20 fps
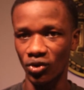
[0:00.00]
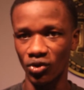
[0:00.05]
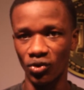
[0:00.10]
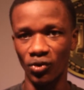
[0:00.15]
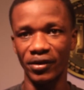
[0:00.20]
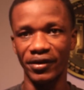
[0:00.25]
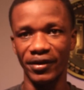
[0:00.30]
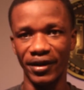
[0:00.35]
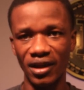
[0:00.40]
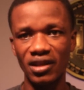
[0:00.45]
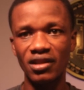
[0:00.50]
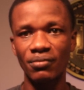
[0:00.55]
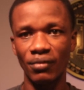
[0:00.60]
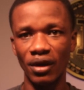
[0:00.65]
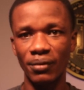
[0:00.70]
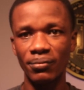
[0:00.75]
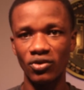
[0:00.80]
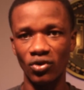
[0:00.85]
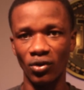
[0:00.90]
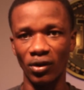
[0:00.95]
you create
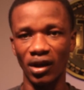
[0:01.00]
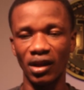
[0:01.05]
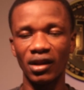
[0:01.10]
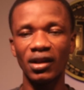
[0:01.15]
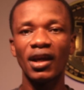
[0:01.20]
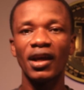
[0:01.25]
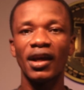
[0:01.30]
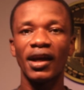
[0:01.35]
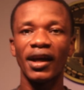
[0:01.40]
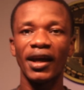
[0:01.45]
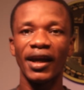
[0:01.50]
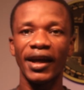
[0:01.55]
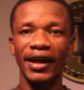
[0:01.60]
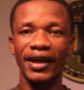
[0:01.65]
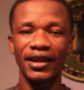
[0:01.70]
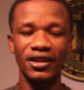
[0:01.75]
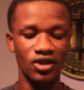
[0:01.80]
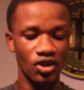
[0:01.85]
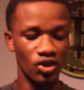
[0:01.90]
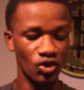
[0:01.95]
meme token
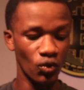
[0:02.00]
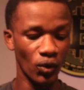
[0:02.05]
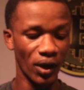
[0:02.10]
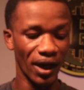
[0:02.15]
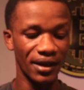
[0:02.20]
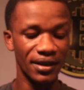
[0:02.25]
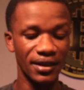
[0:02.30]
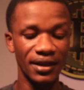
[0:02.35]
and you can